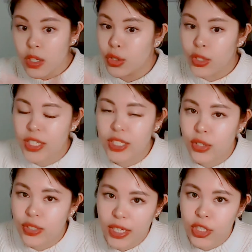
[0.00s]

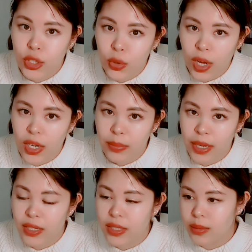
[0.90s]
There's actually no cutting
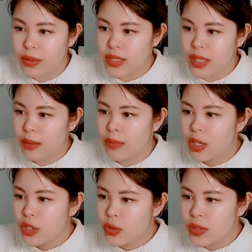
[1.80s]
mechanism this time.
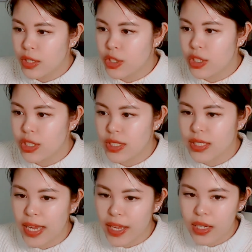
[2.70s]
You essentially
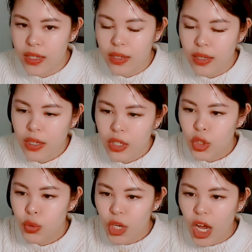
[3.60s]
just get it,
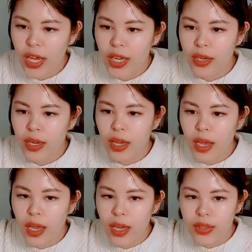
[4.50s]
you tie it,
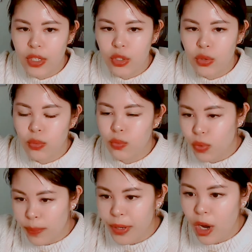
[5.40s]
and then you
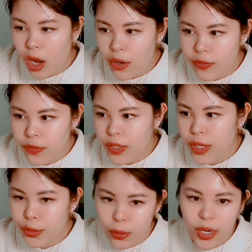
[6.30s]
rip it off
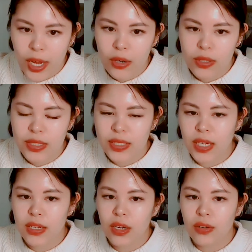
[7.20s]
and throw it out
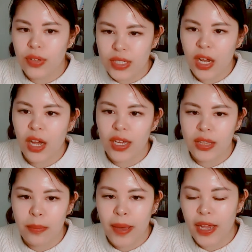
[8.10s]
instead of like tying
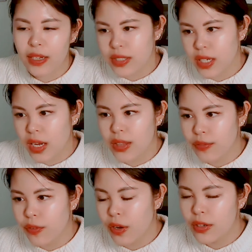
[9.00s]
the back and tying the
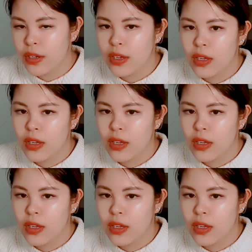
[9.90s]
front.